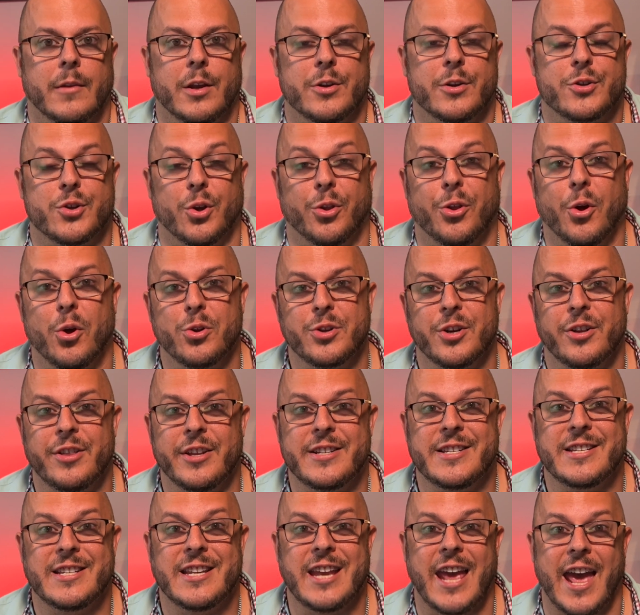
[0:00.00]
So those are
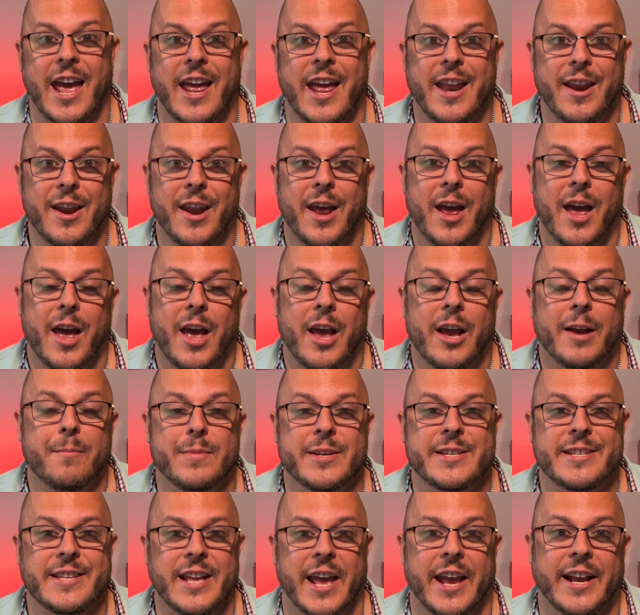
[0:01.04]
the 10
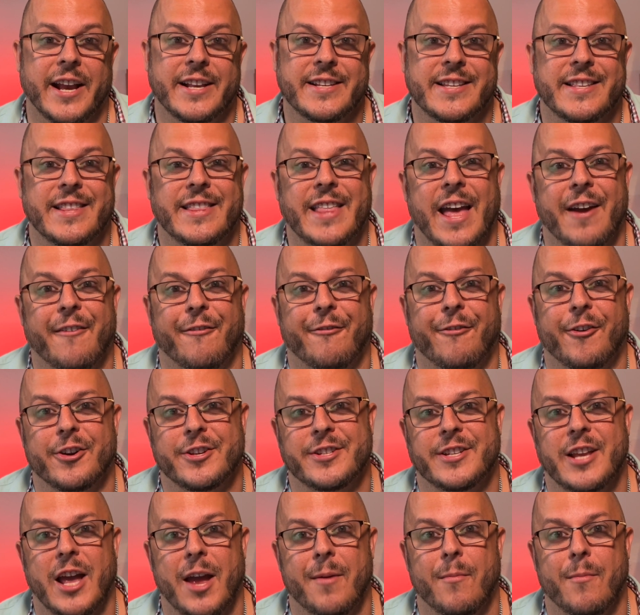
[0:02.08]
mistakes that
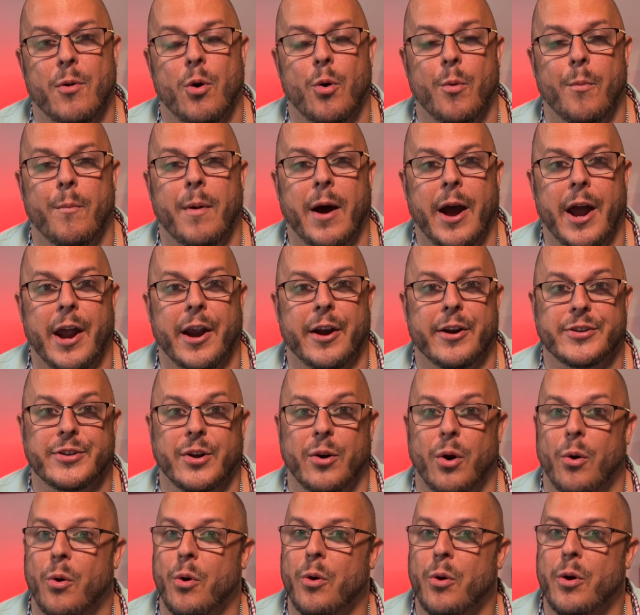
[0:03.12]
first-time home buyers
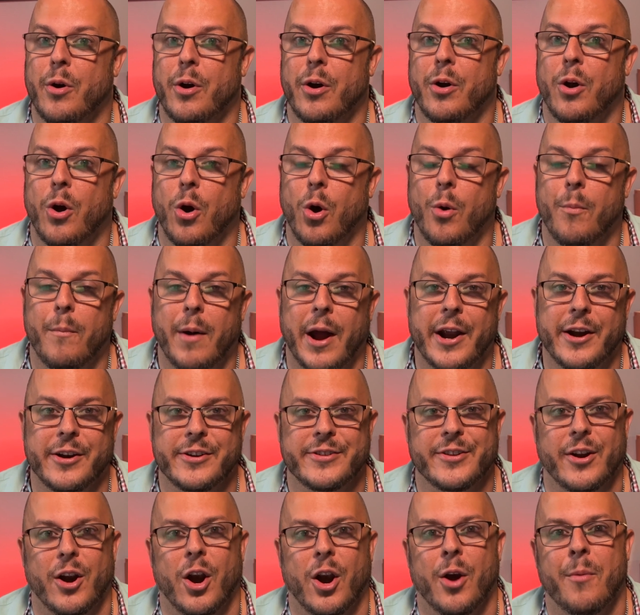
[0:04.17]
or home
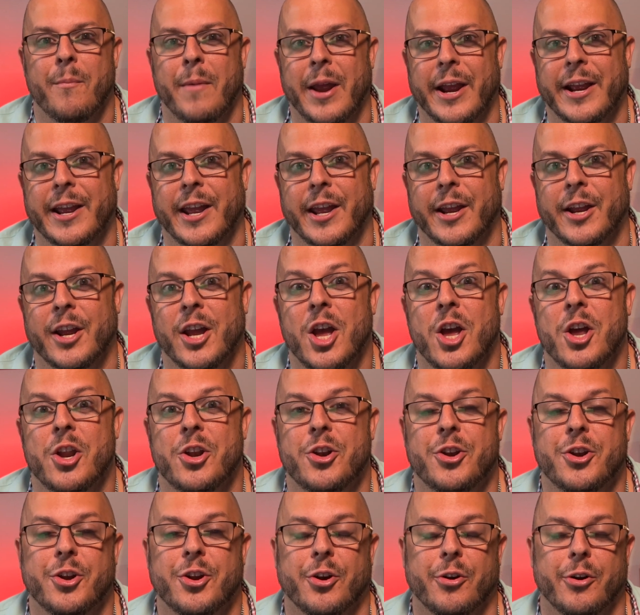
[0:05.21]
buyers are making
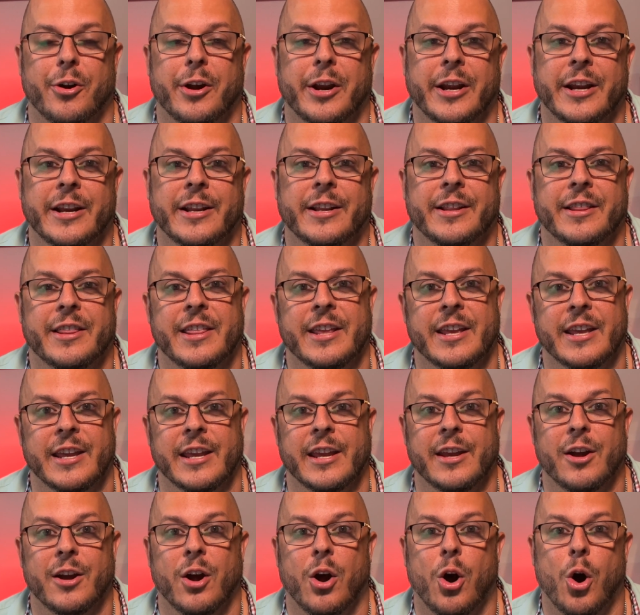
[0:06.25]
during
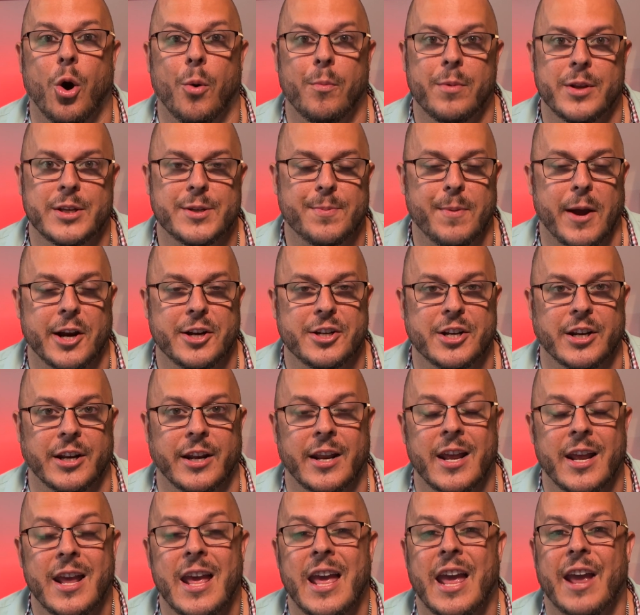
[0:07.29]
the home
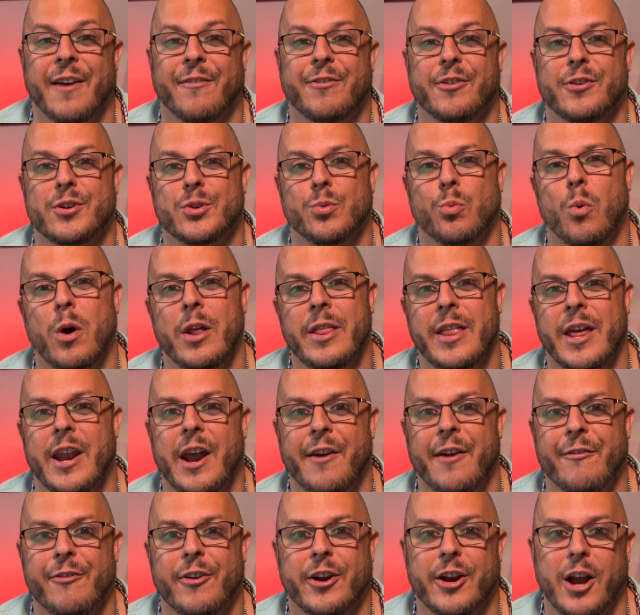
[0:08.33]
inspection. If there's one that
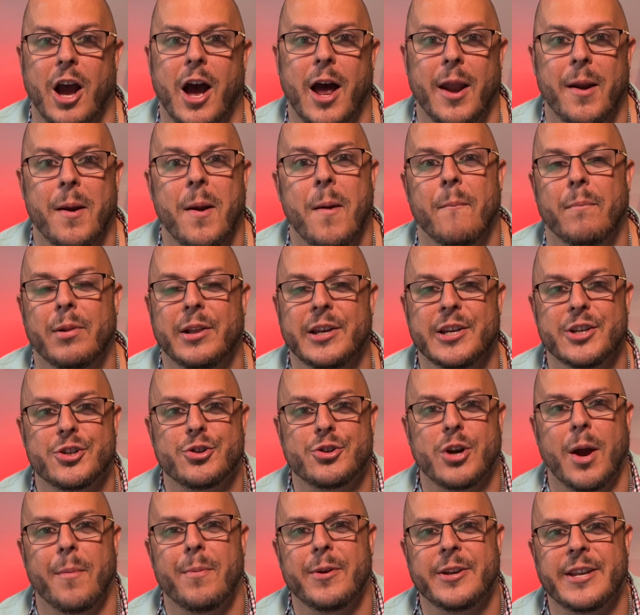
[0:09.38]
I forgot, please
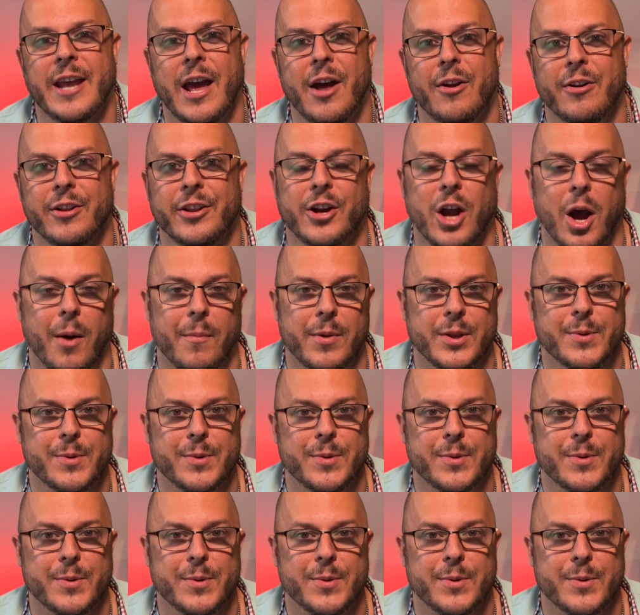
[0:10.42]
drop it down in the comments